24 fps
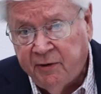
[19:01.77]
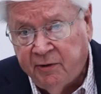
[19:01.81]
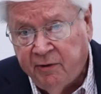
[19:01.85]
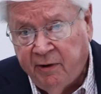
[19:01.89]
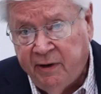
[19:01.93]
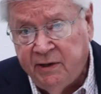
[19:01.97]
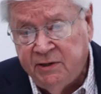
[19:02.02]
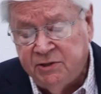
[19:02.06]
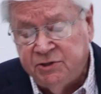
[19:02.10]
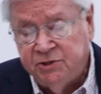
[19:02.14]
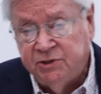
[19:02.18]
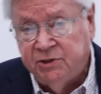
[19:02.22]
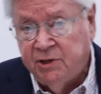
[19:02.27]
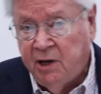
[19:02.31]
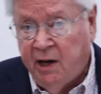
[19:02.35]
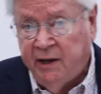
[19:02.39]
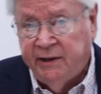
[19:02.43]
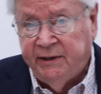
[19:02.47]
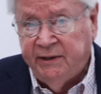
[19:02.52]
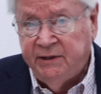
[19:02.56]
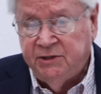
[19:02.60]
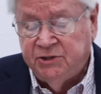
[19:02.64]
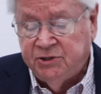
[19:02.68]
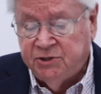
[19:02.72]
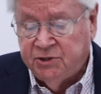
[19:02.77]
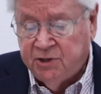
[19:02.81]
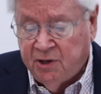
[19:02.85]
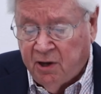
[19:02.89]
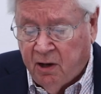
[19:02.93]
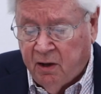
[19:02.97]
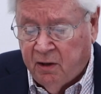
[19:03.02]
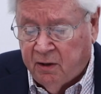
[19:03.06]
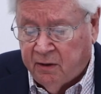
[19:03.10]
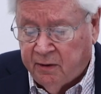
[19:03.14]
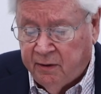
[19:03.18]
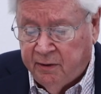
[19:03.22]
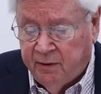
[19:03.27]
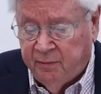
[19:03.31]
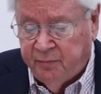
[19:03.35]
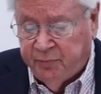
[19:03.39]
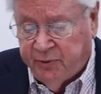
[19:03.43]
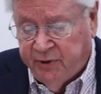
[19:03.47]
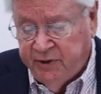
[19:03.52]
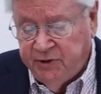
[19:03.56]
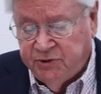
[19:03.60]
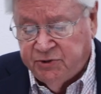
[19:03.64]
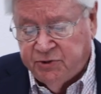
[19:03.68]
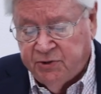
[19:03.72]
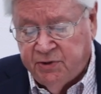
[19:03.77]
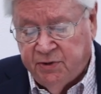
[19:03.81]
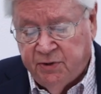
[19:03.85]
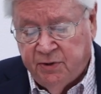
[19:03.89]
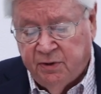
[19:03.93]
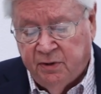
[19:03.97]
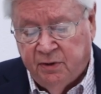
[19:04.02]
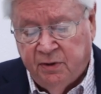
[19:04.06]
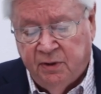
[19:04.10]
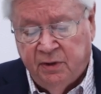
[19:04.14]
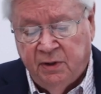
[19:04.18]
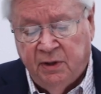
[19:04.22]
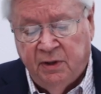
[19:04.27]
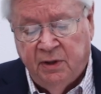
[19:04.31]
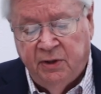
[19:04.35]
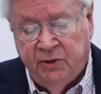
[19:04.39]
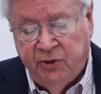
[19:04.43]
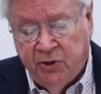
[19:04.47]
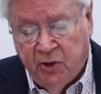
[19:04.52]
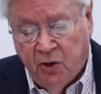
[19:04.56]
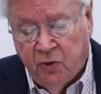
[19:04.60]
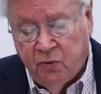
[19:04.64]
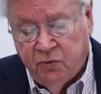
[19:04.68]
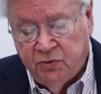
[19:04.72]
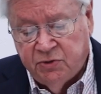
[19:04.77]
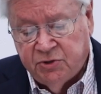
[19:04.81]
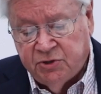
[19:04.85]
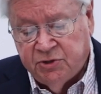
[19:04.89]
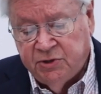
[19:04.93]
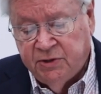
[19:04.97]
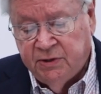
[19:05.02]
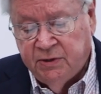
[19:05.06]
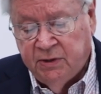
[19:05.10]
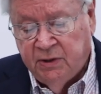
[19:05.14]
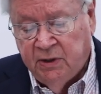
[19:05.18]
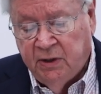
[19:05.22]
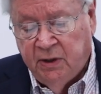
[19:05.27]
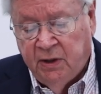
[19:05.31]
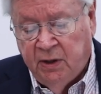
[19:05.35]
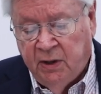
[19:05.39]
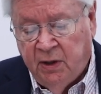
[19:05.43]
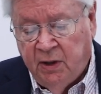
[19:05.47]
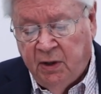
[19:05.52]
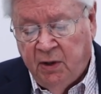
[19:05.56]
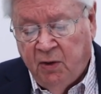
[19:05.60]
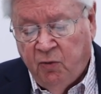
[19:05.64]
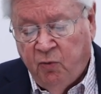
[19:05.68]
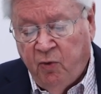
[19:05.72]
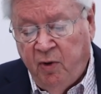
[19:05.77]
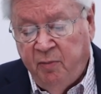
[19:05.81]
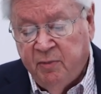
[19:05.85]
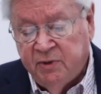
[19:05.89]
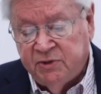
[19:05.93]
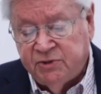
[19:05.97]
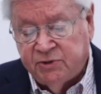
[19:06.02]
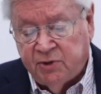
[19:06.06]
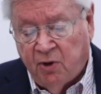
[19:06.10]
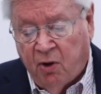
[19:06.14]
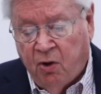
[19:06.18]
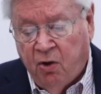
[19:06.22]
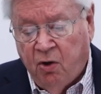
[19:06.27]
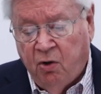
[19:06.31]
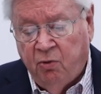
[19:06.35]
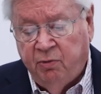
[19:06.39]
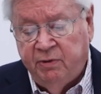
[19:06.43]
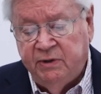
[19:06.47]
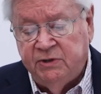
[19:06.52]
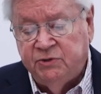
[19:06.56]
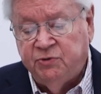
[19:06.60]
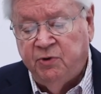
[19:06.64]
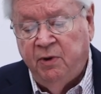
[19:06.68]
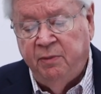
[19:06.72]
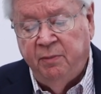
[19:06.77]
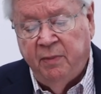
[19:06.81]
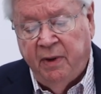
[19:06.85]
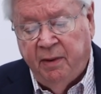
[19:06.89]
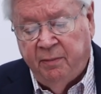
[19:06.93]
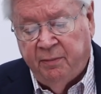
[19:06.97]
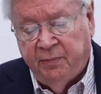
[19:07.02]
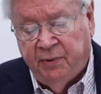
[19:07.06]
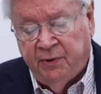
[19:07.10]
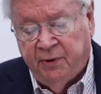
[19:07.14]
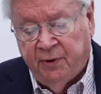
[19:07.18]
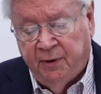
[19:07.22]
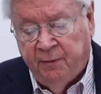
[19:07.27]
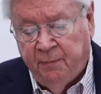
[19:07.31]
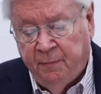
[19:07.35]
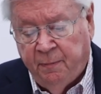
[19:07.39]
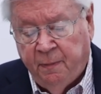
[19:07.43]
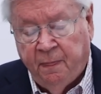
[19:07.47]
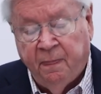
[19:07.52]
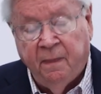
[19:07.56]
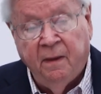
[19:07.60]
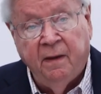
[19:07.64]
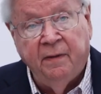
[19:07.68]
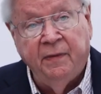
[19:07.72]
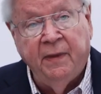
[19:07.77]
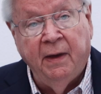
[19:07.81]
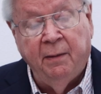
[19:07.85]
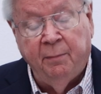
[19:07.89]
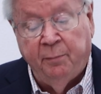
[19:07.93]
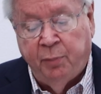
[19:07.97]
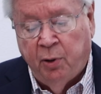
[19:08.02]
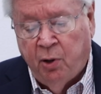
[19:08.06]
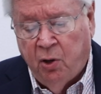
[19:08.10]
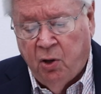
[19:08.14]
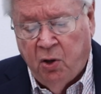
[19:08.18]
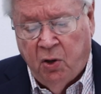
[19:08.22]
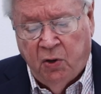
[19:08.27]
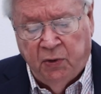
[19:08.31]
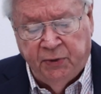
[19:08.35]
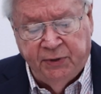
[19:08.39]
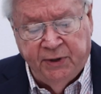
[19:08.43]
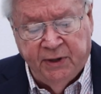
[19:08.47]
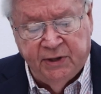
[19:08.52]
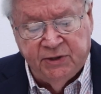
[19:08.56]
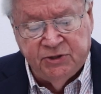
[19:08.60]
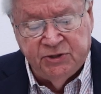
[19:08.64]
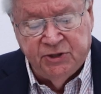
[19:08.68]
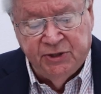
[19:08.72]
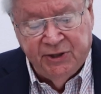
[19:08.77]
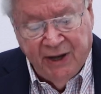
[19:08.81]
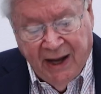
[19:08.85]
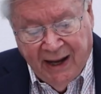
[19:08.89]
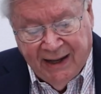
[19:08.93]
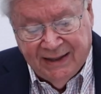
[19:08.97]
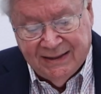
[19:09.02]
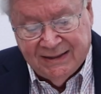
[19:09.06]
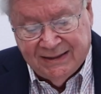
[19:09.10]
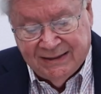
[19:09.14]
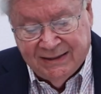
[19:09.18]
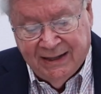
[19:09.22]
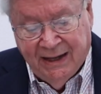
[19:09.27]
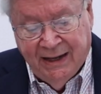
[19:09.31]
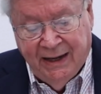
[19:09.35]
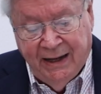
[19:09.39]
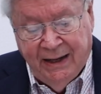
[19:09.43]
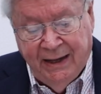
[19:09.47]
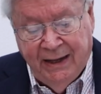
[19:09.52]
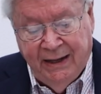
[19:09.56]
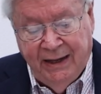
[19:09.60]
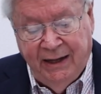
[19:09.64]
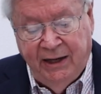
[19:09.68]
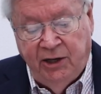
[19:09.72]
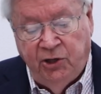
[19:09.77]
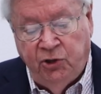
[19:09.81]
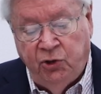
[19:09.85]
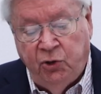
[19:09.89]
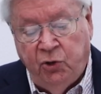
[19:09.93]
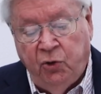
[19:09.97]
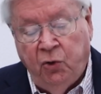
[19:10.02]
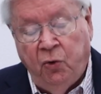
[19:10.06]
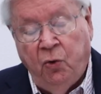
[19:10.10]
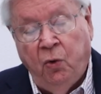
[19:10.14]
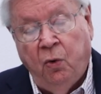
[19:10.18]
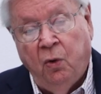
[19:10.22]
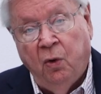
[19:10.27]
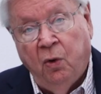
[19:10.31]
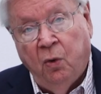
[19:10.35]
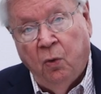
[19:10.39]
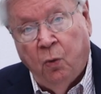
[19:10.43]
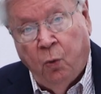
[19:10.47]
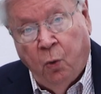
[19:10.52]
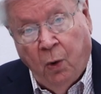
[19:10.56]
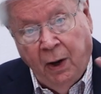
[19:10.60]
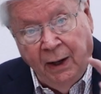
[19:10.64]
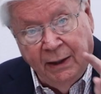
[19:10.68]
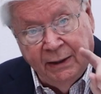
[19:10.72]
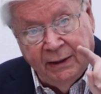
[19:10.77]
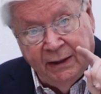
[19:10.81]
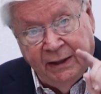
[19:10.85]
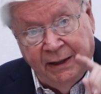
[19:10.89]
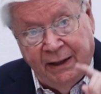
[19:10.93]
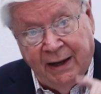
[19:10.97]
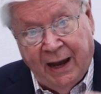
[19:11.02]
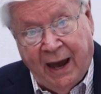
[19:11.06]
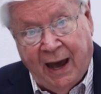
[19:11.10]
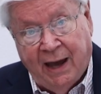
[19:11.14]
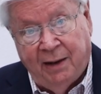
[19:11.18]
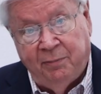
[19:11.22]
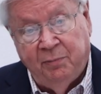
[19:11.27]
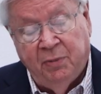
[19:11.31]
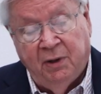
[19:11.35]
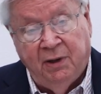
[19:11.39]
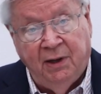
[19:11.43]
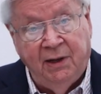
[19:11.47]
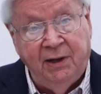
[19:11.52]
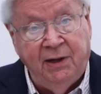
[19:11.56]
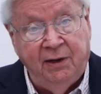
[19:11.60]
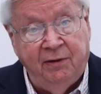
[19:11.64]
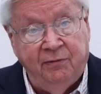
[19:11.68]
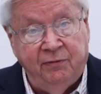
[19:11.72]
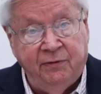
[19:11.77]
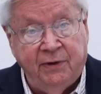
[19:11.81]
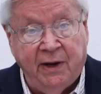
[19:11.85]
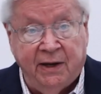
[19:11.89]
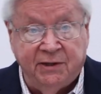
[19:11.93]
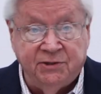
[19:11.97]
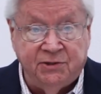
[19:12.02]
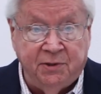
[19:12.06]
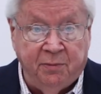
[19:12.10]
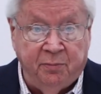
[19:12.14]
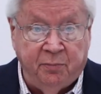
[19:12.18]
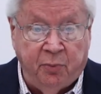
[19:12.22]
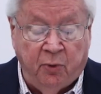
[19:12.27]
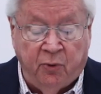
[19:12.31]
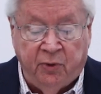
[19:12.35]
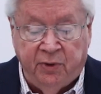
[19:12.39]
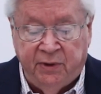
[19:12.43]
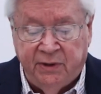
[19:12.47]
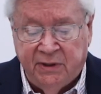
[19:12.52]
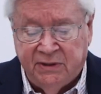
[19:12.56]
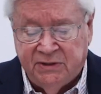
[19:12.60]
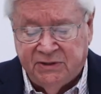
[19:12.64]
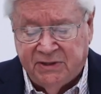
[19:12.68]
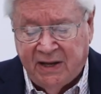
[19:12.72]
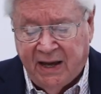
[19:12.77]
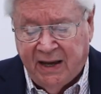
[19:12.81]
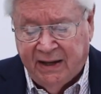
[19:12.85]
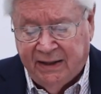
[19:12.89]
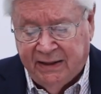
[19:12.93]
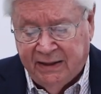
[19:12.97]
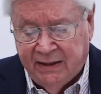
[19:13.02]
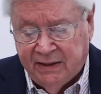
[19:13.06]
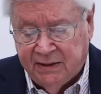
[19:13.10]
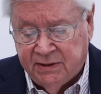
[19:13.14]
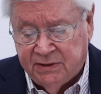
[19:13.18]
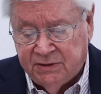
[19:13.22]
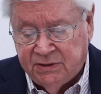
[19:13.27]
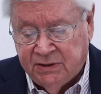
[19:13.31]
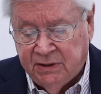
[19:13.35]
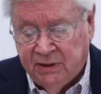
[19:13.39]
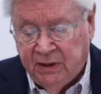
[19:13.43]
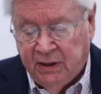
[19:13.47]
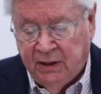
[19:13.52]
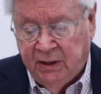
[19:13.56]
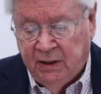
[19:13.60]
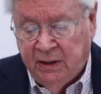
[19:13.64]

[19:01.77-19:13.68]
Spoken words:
the great Scottish scholar and preacher, notes, we must always remember that Paul does not say he knew what he had believed, as important as that is.